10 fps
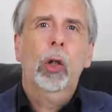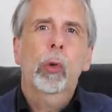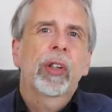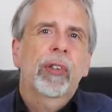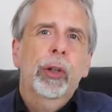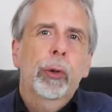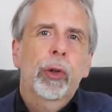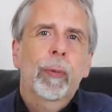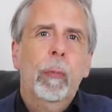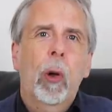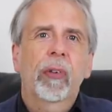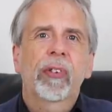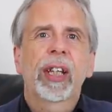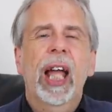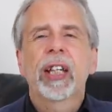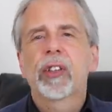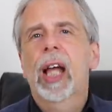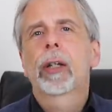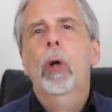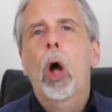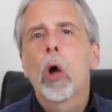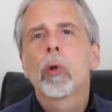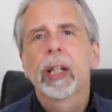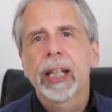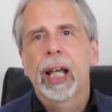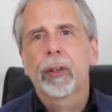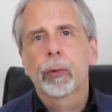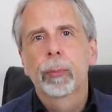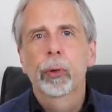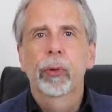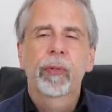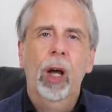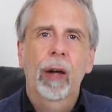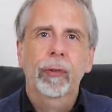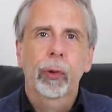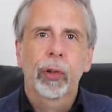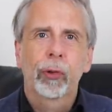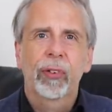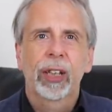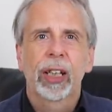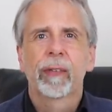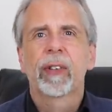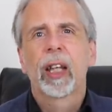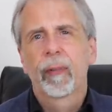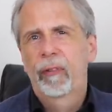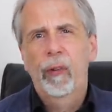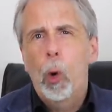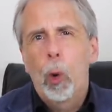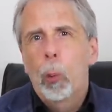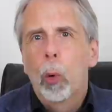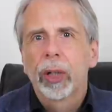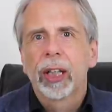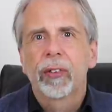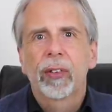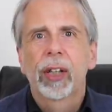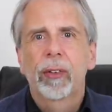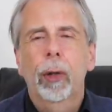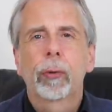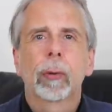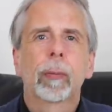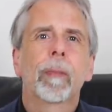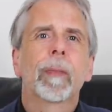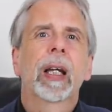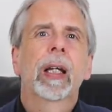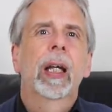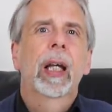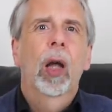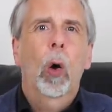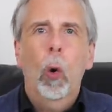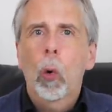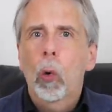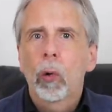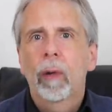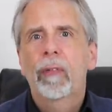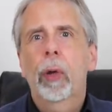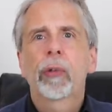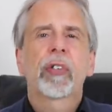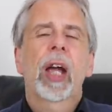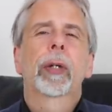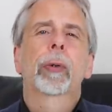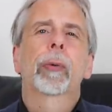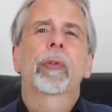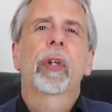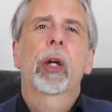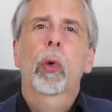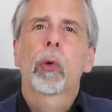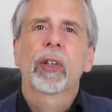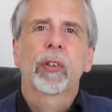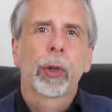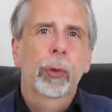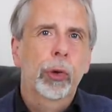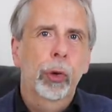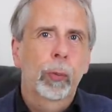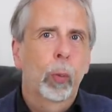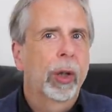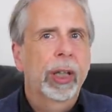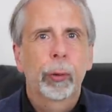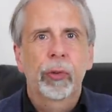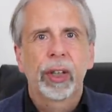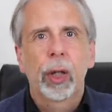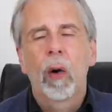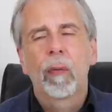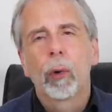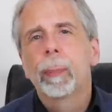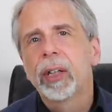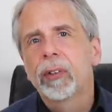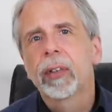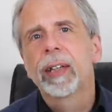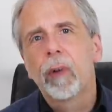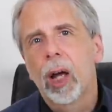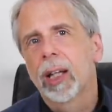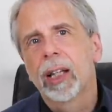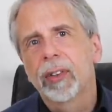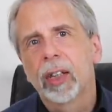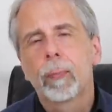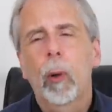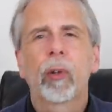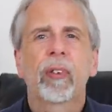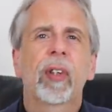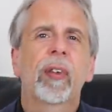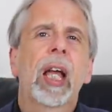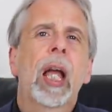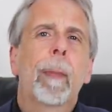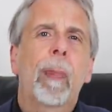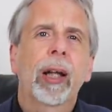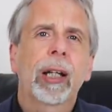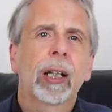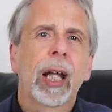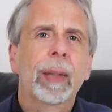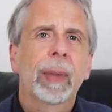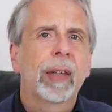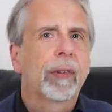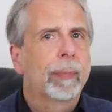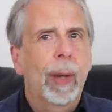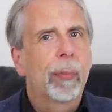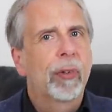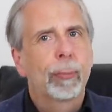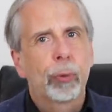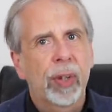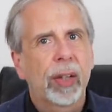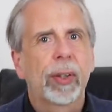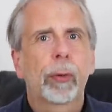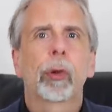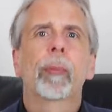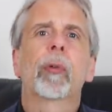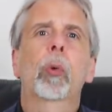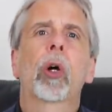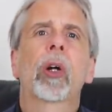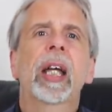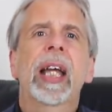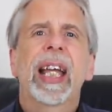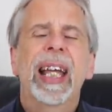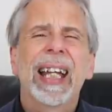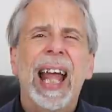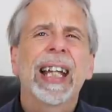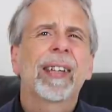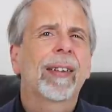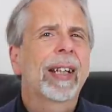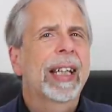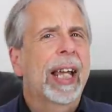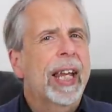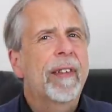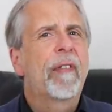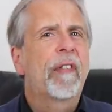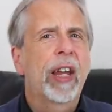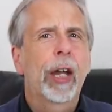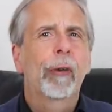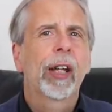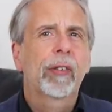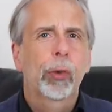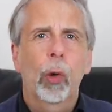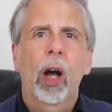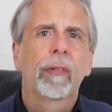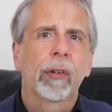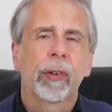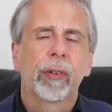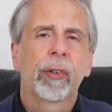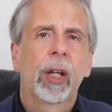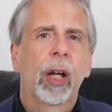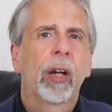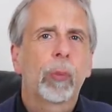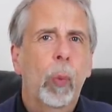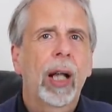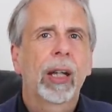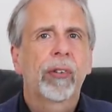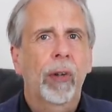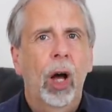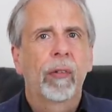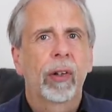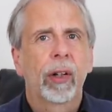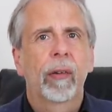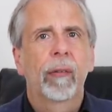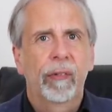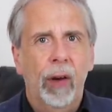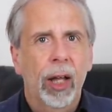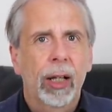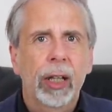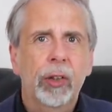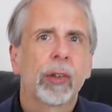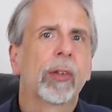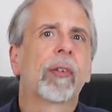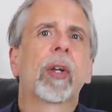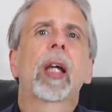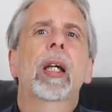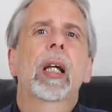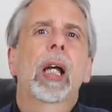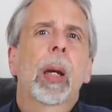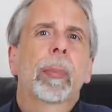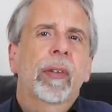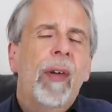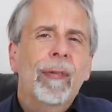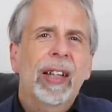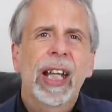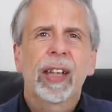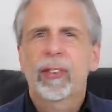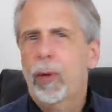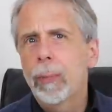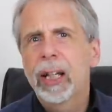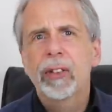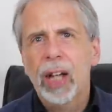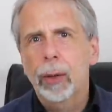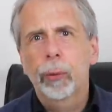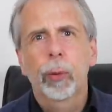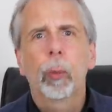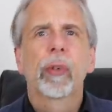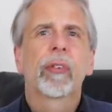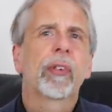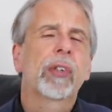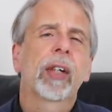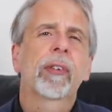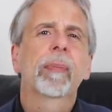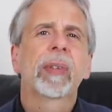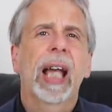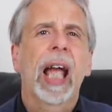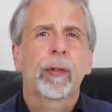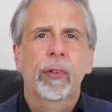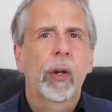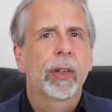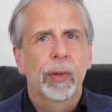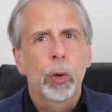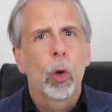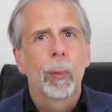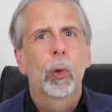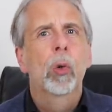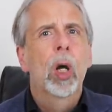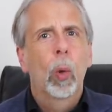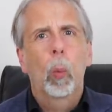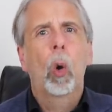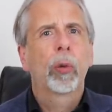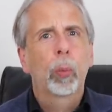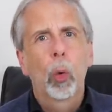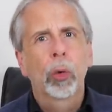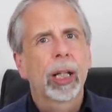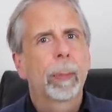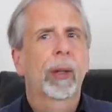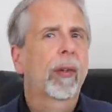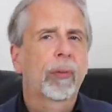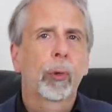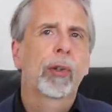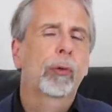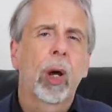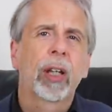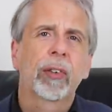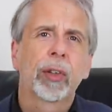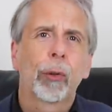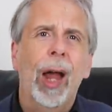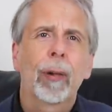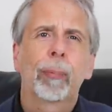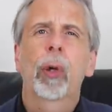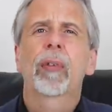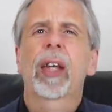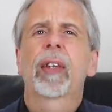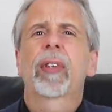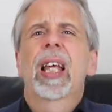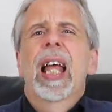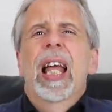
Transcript: According to YouTube's policy, a channel only gets removed after it's received four warnings in total. All those channels, according to YouTube, were guilty of repeatedly violating its policies by claiming that members of protected groups were innately inferior to others, as well as other violations. But the fact that it hit so many channels at once suggests something outside of a normal one warning plus three strikes and you're out process